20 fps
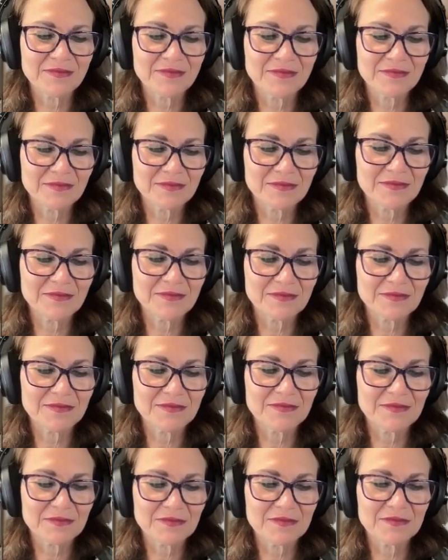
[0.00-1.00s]

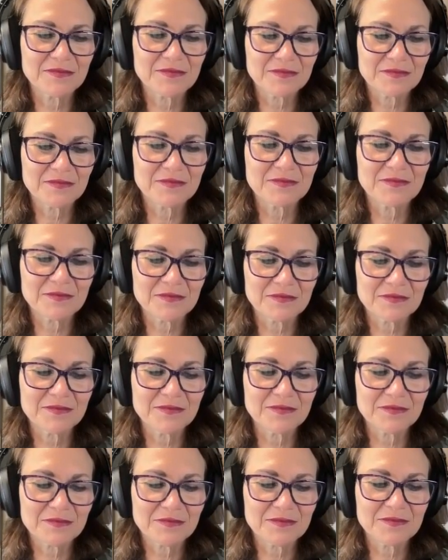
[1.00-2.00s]

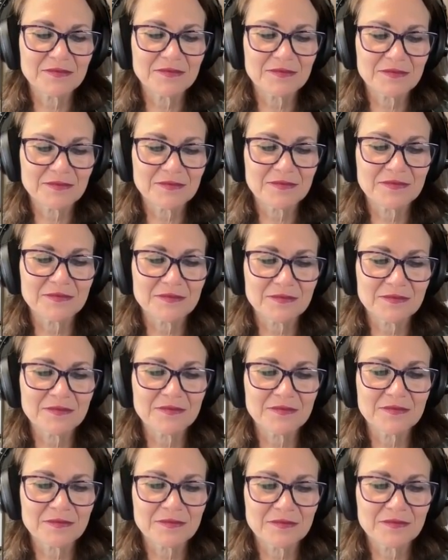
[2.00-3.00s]

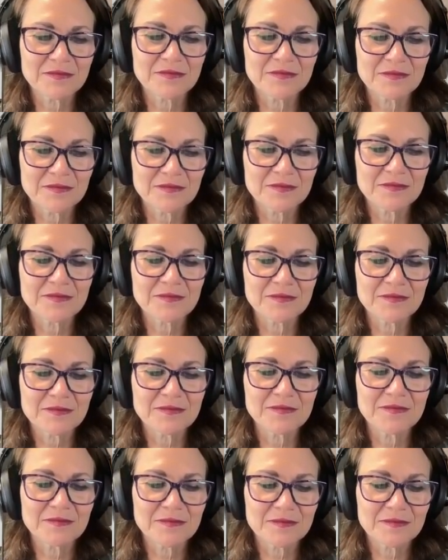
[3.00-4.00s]

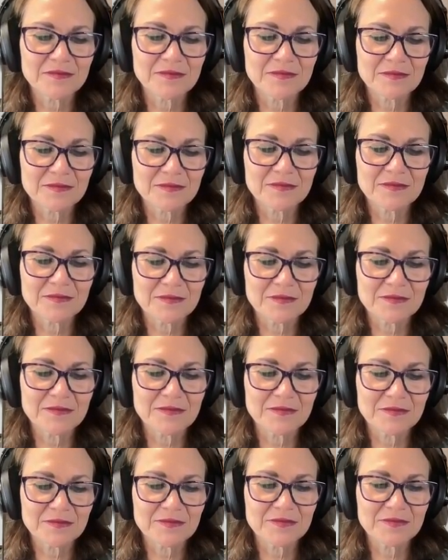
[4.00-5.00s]

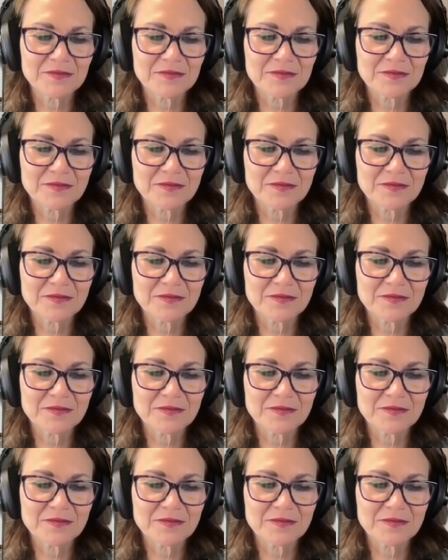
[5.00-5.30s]
No words are spoken by the person on screen.